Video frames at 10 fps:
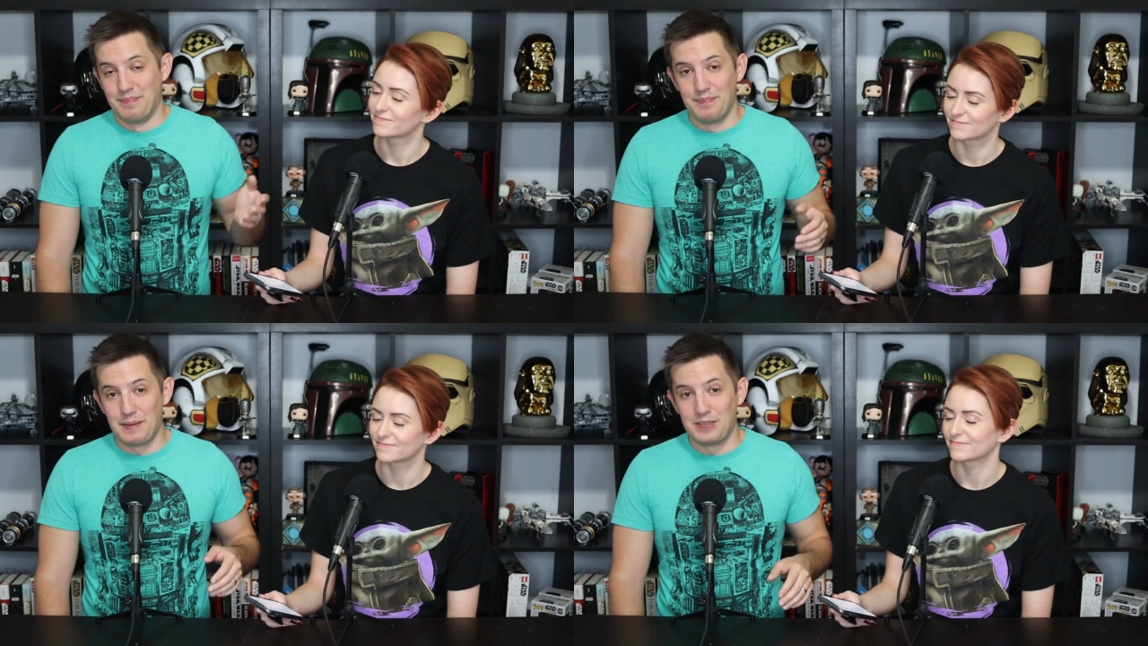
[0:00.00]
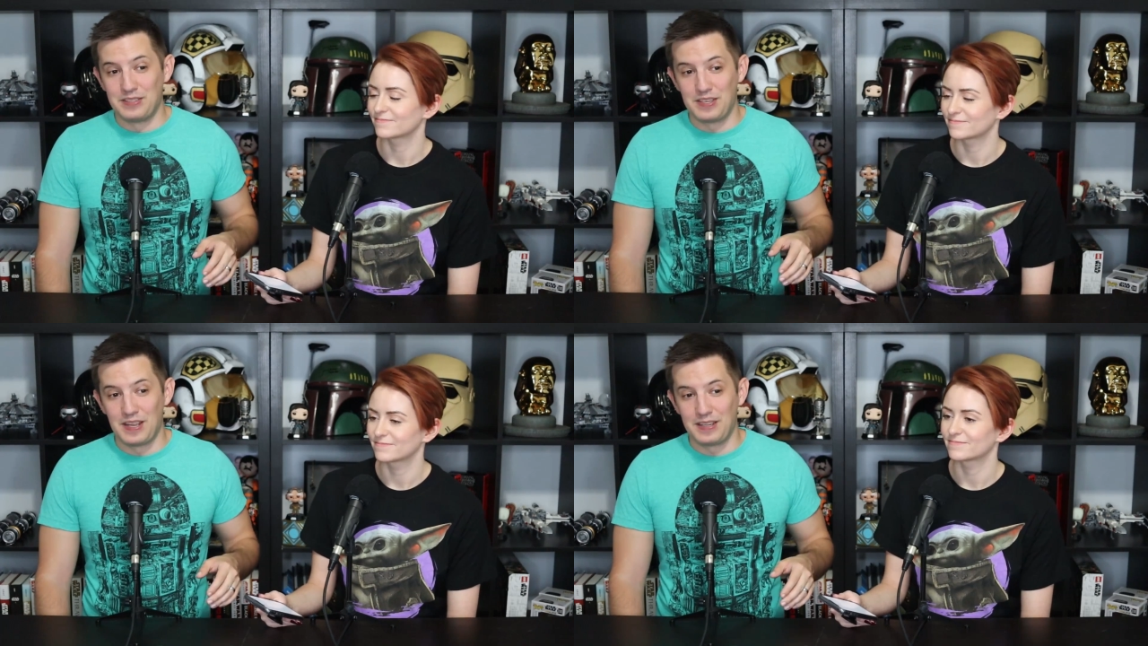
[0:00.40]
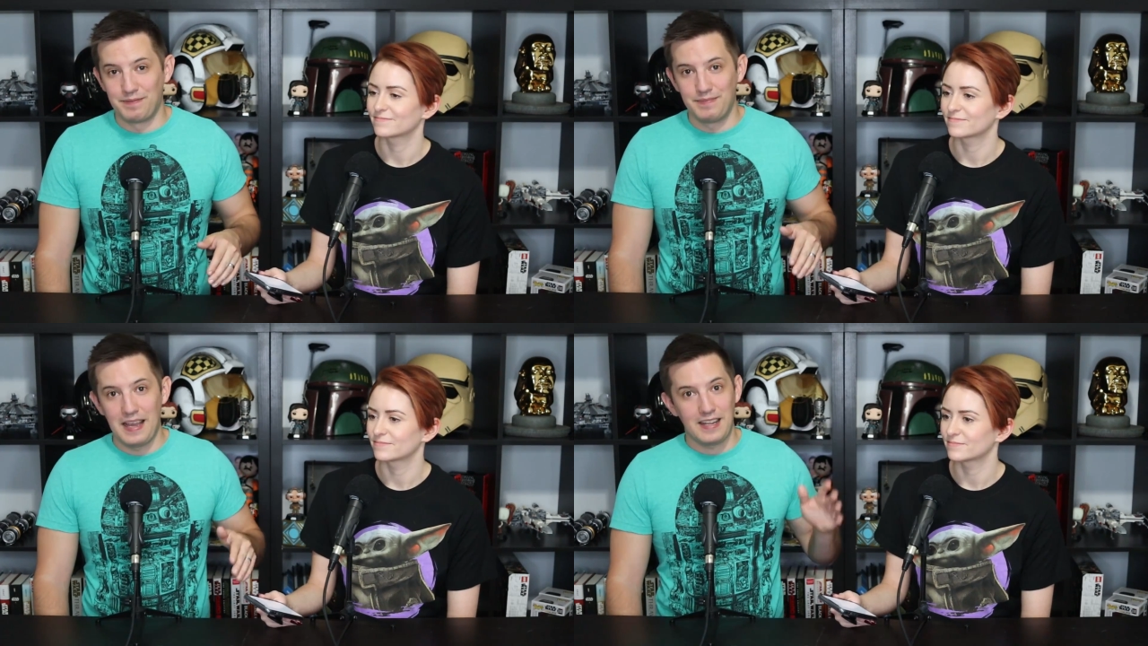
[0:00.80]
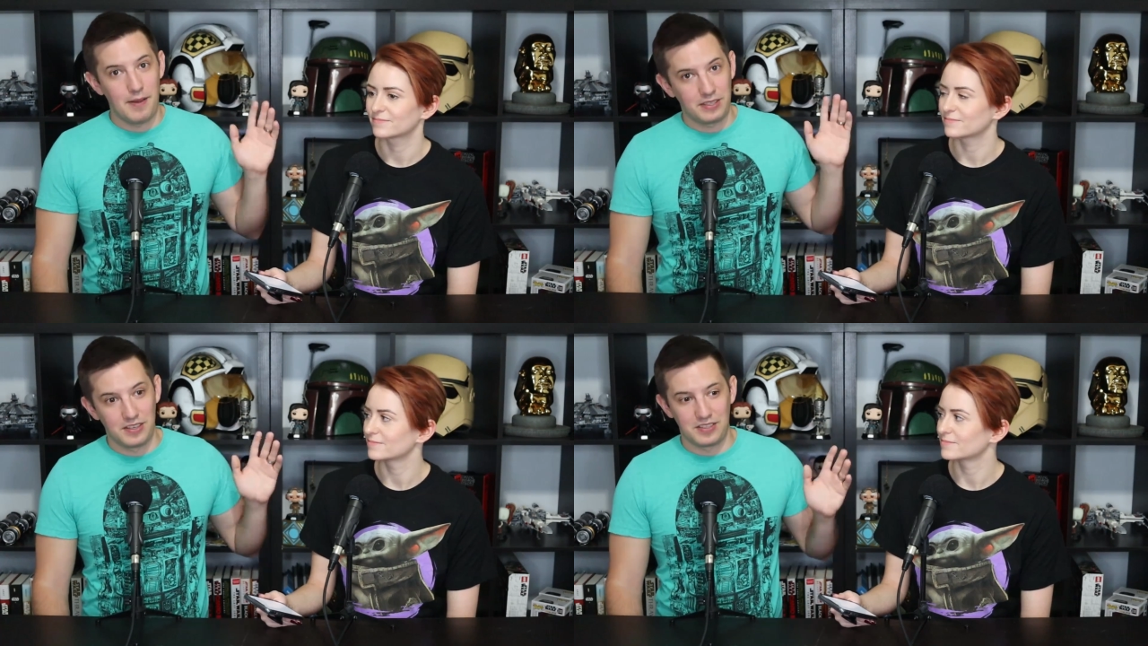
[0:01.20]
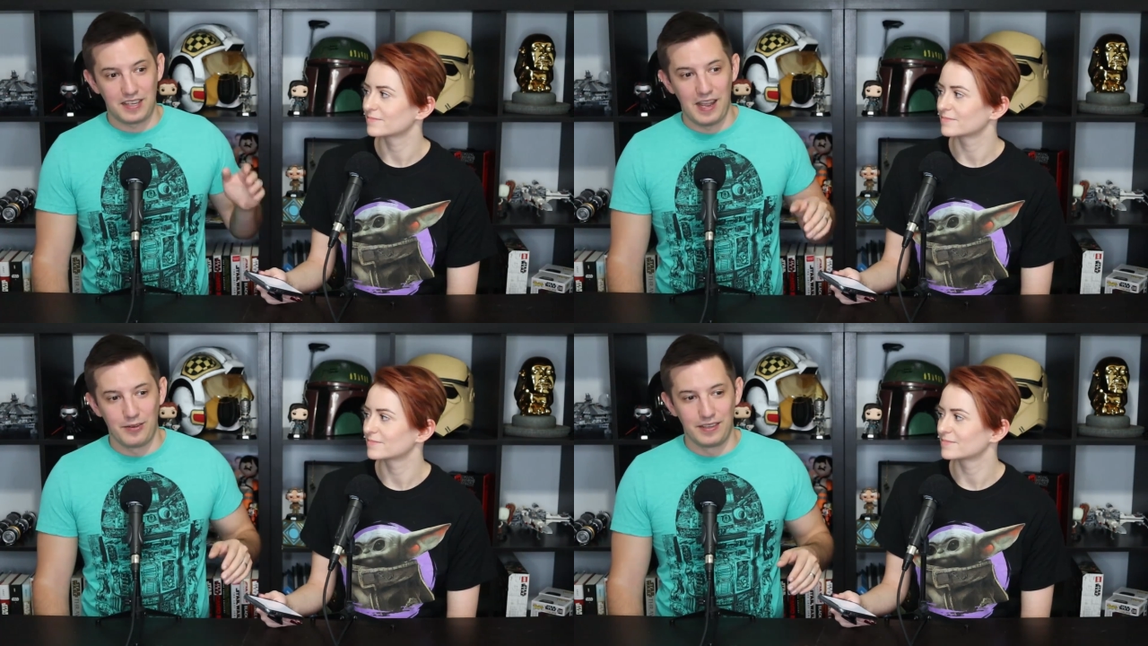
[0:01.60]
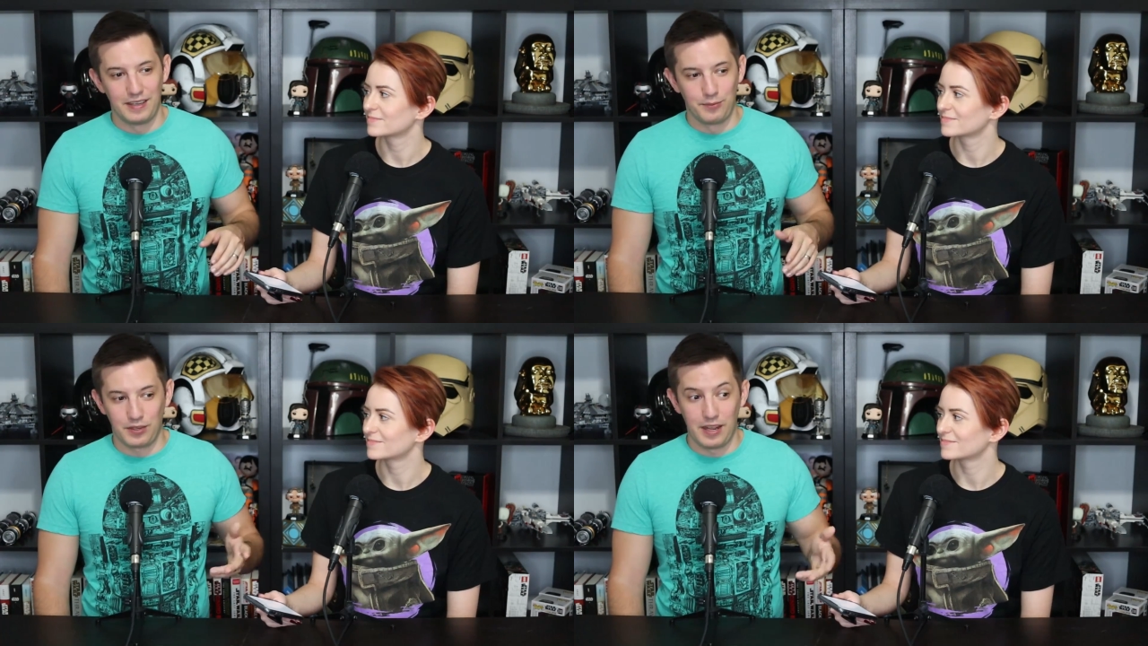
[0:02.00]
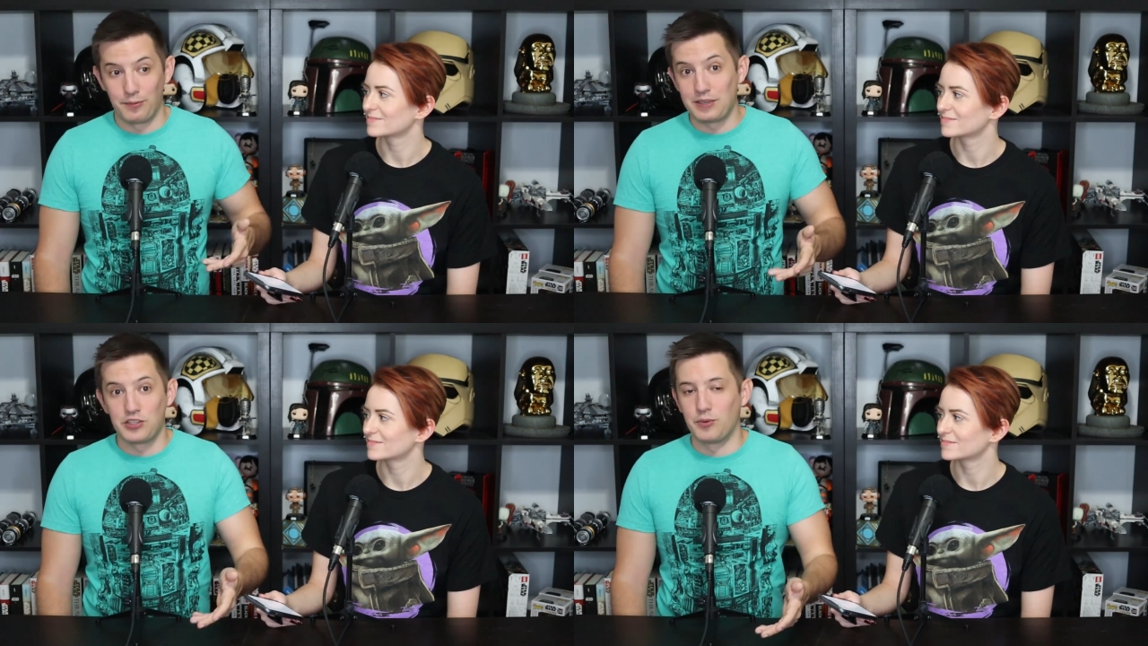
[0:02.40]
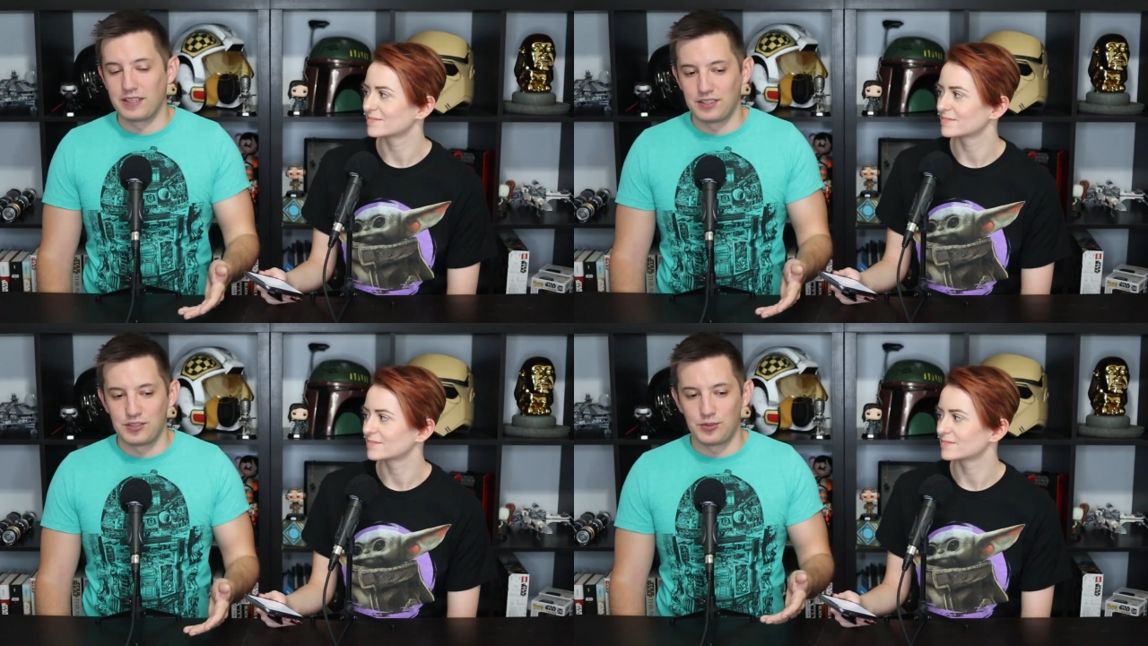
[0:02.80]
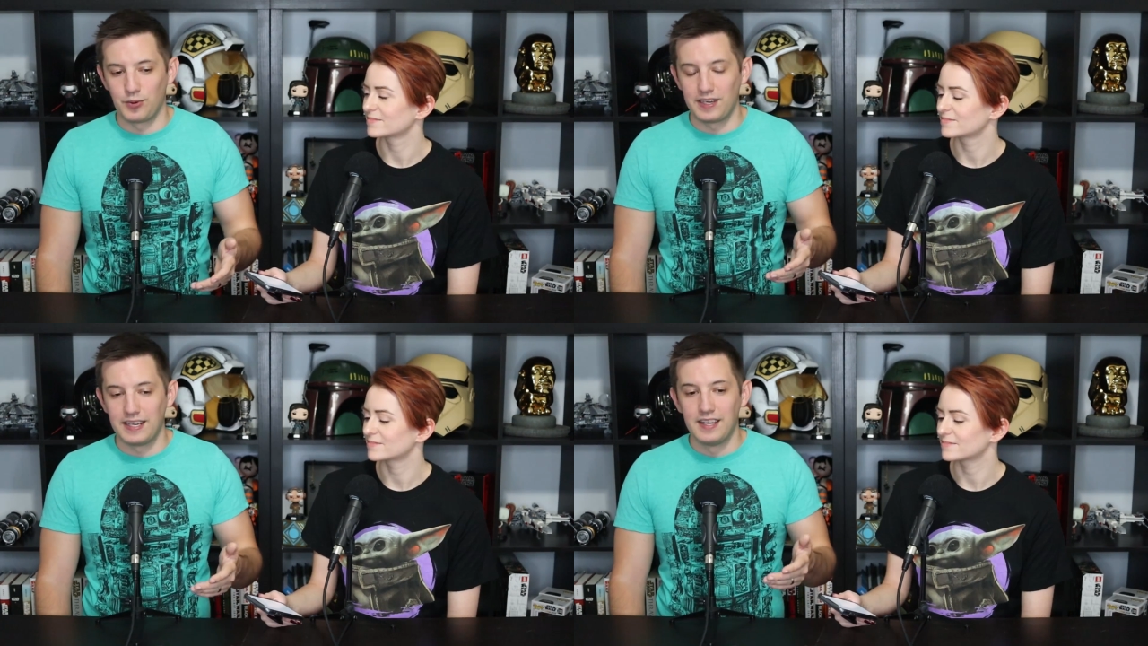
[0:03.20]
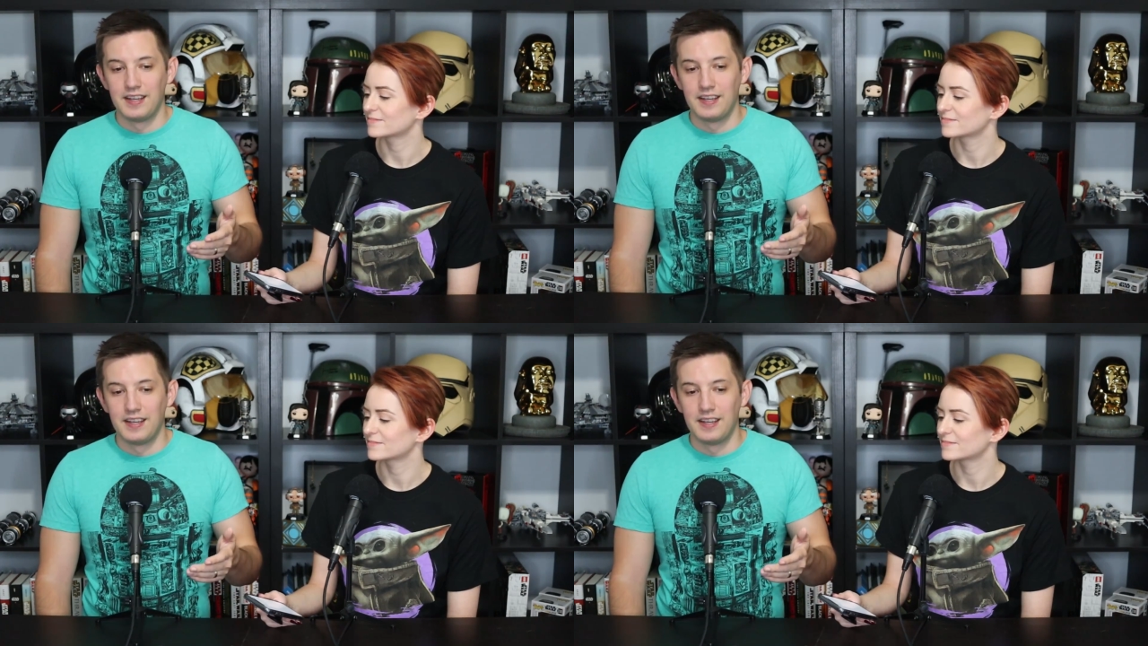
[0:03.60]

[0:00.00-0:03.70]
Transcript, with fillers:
Speaker 1: maybe say, that comic doesn't count, and we're kind of redoing this story.